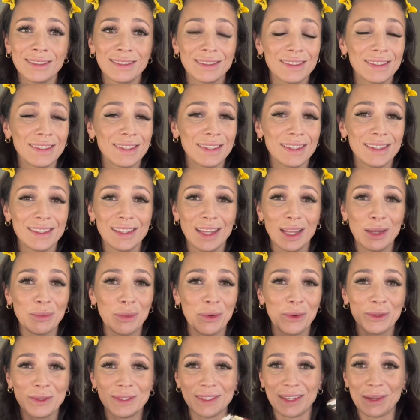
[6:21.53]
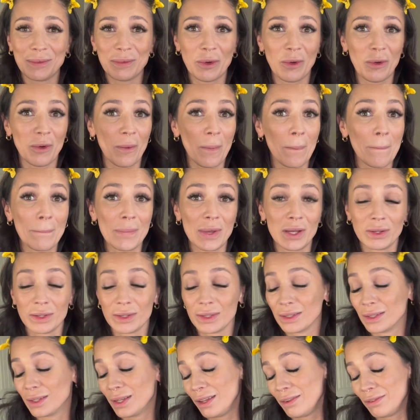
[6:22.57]
to the same old Milk.
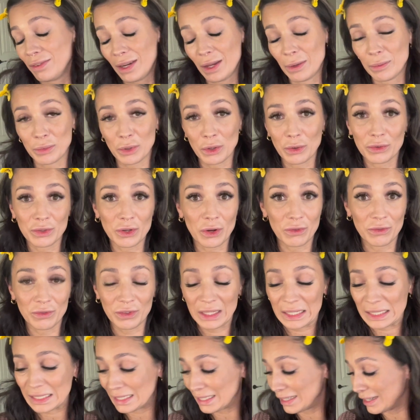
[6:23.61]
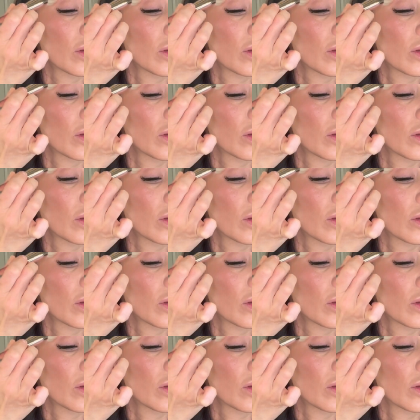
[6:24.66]
If it ain't broke, don't fix it.